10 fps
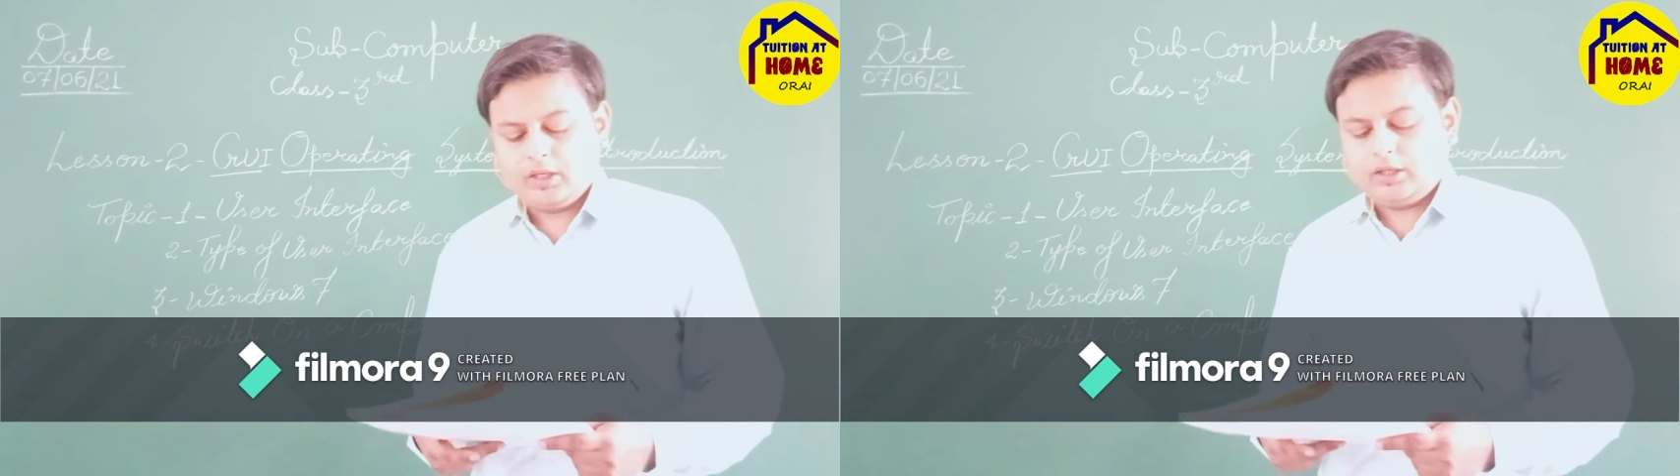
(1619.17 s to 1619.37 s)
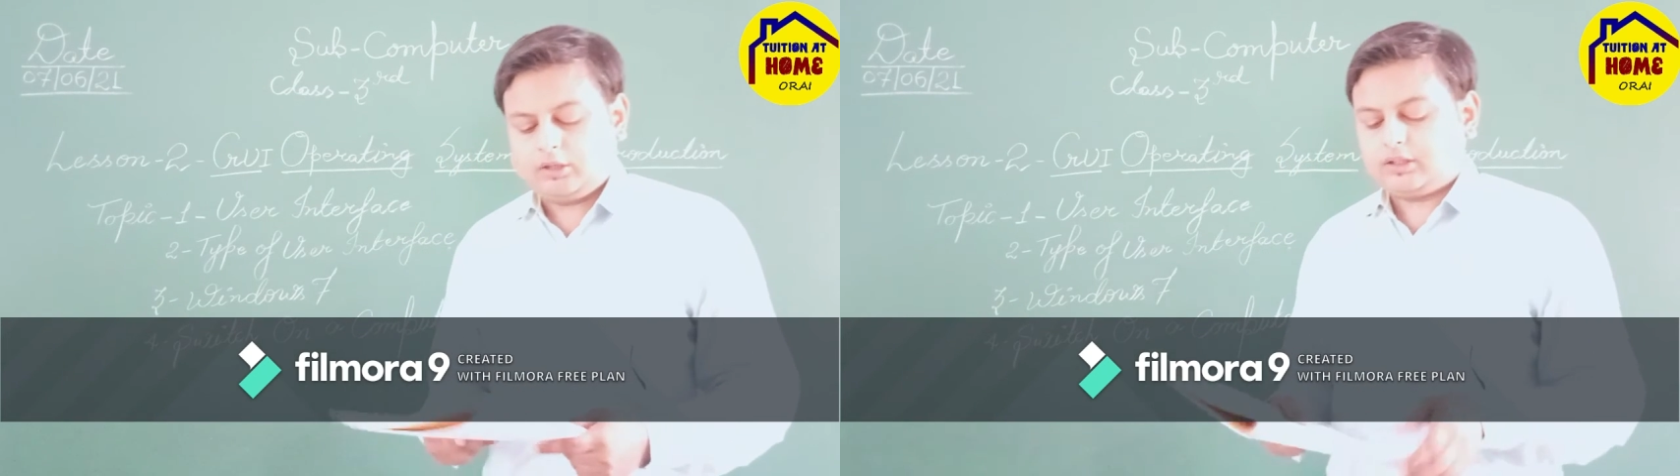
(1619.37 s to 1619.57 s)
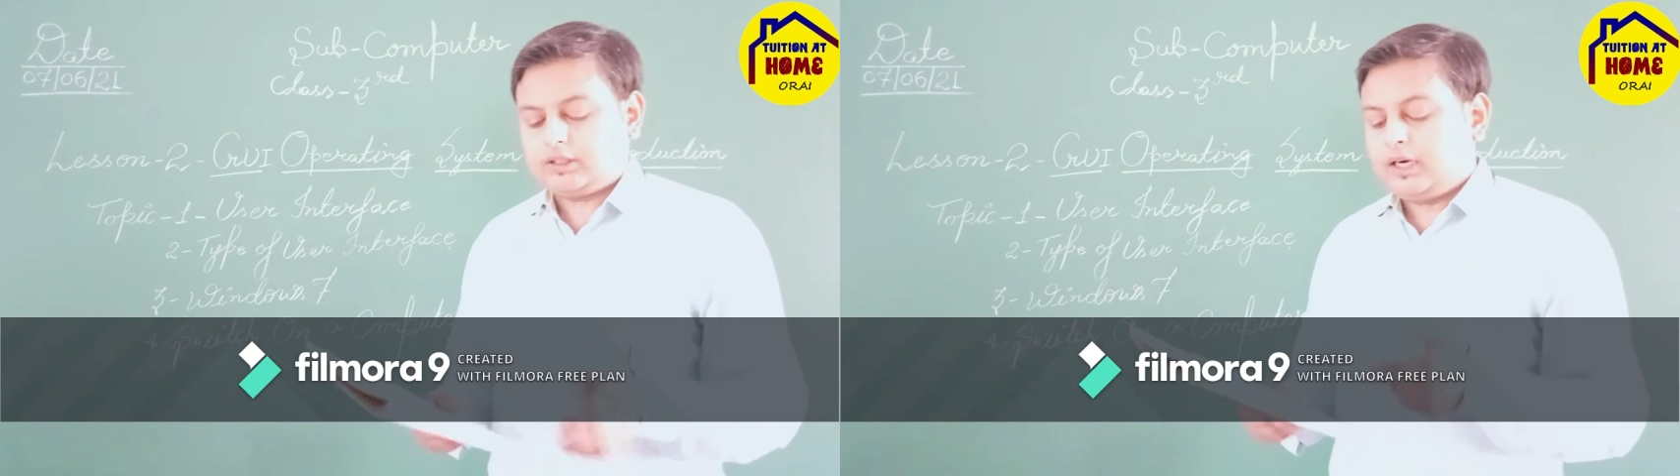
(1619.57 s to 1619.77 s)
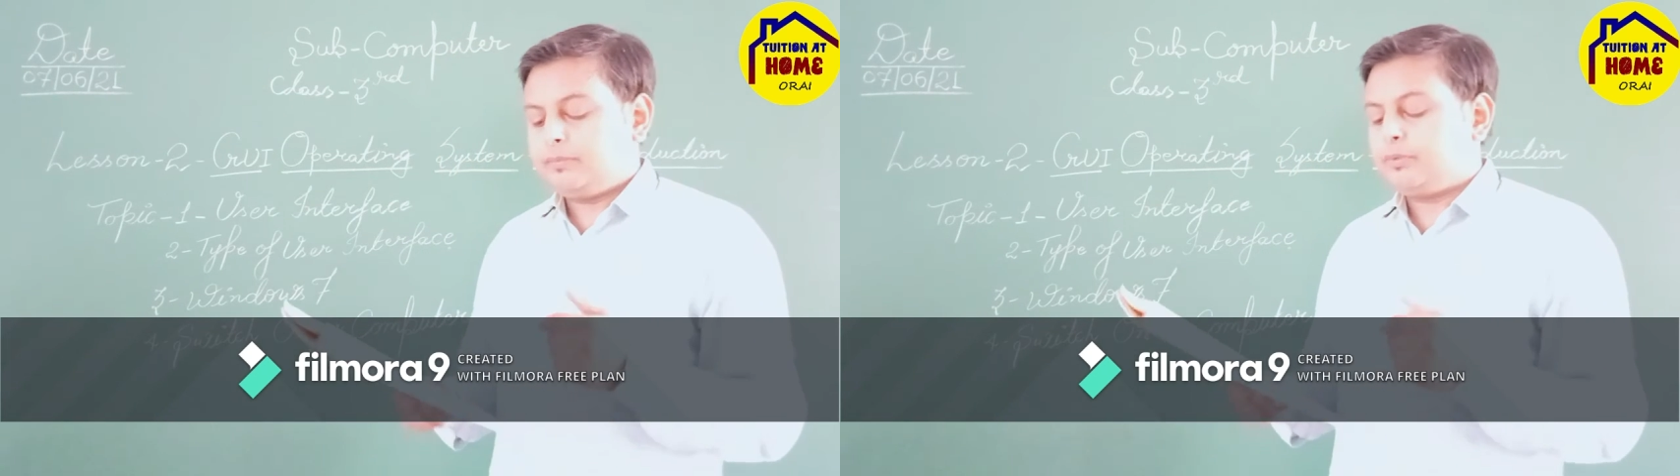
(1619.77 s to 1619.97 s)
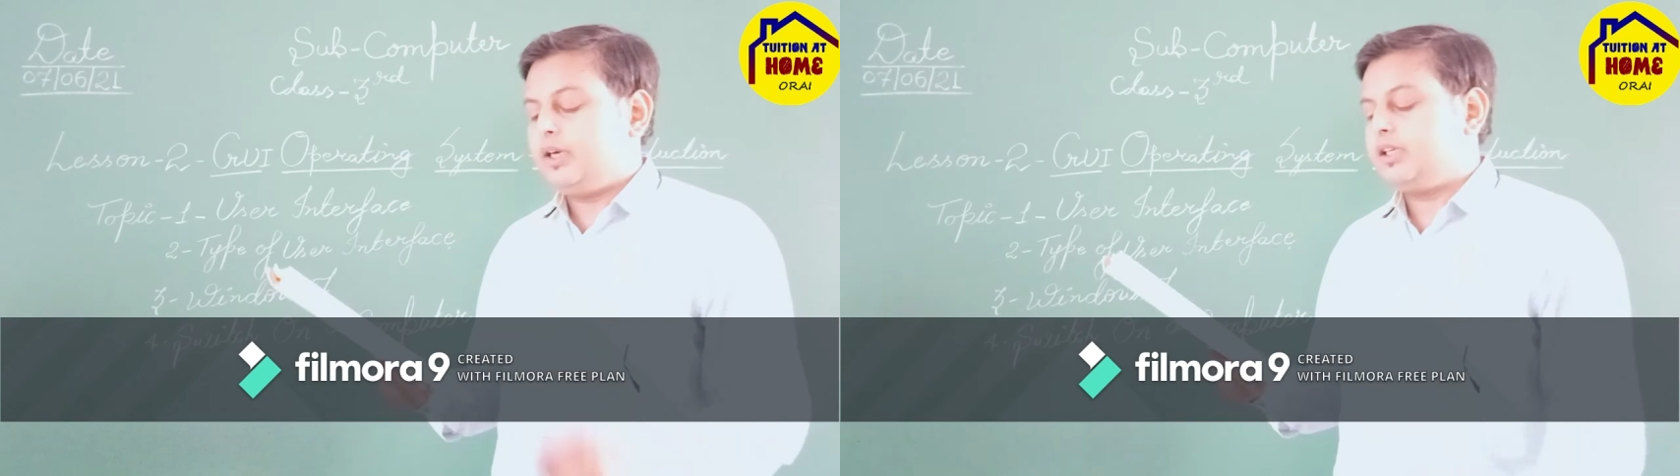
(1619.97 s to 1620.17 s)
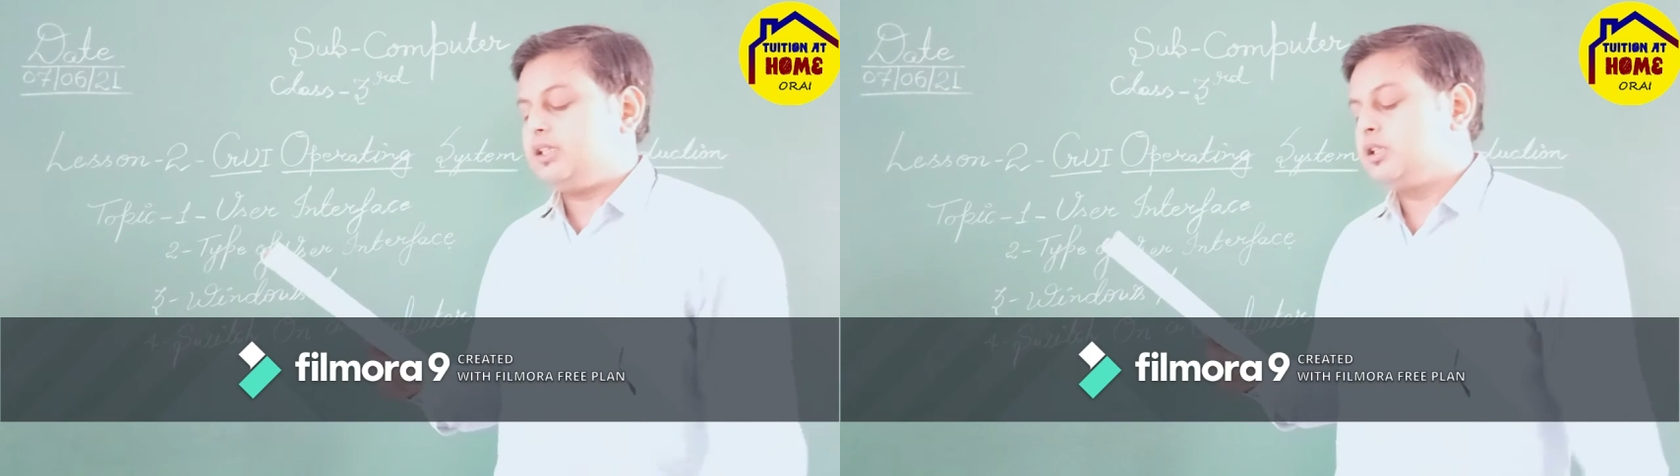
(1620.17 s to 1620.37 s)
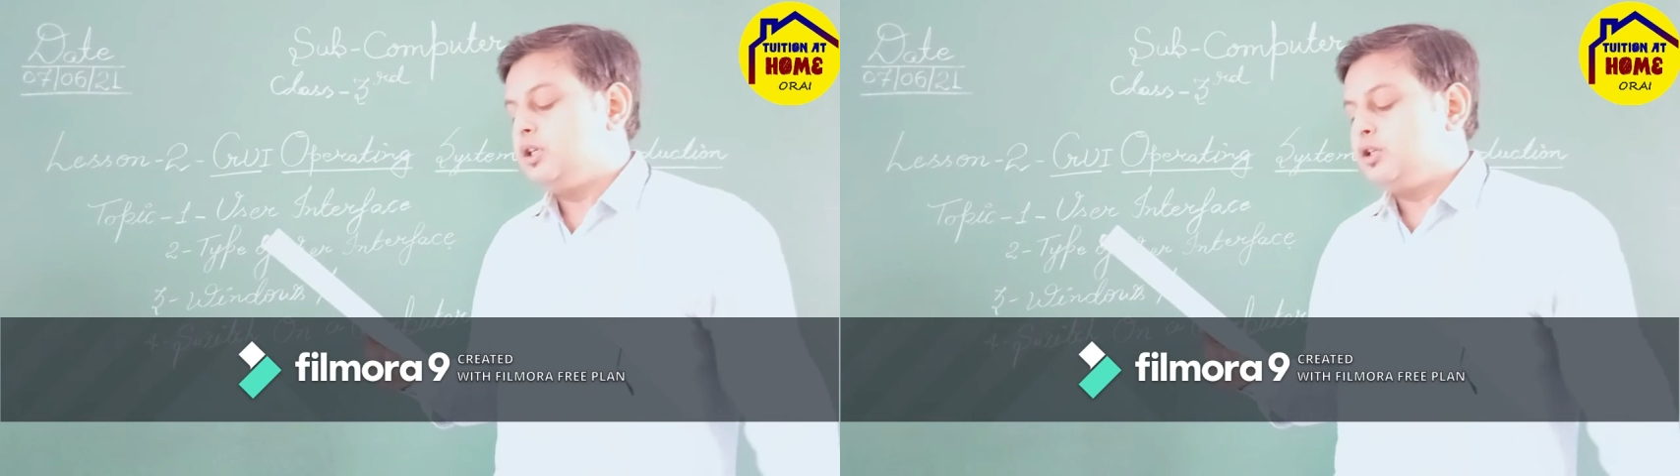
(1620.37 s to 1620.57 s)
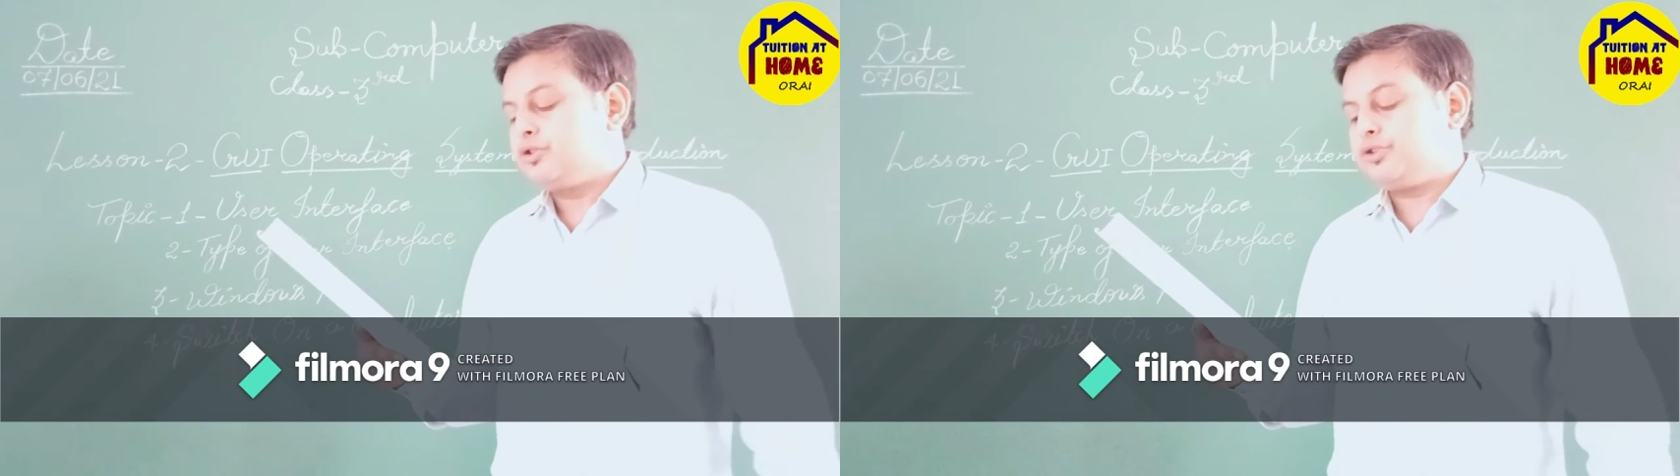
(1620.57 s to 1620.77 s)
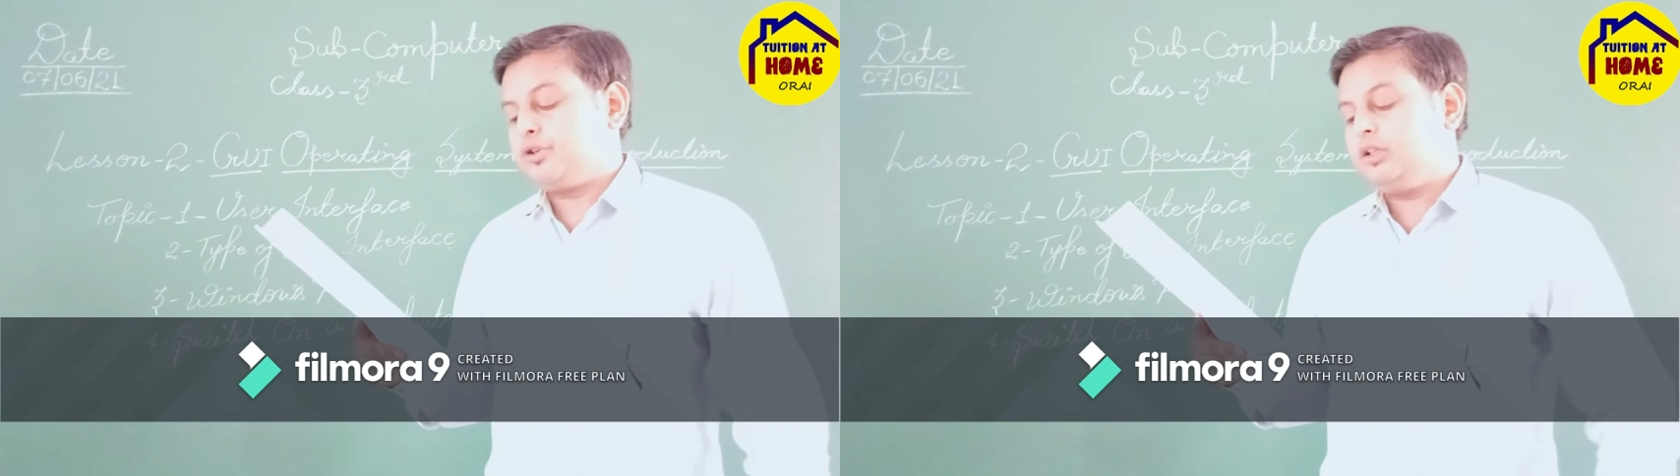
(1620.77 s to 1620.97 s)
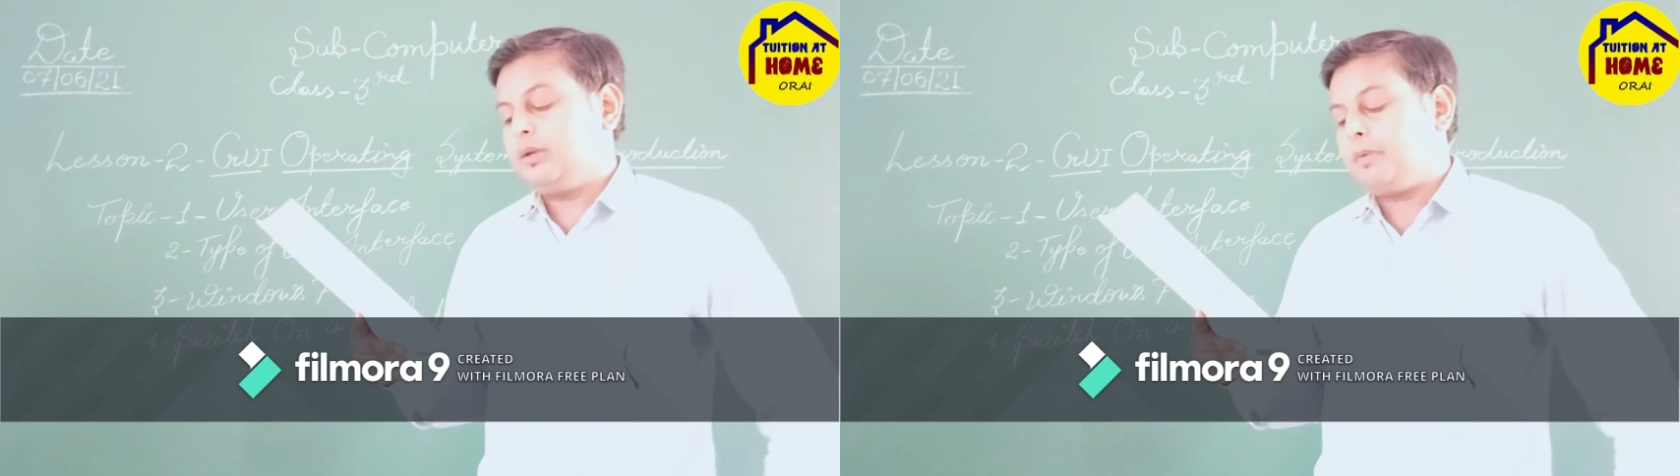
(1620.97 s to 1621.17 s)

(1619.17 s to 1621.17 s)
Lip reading: Now the third point is switch on the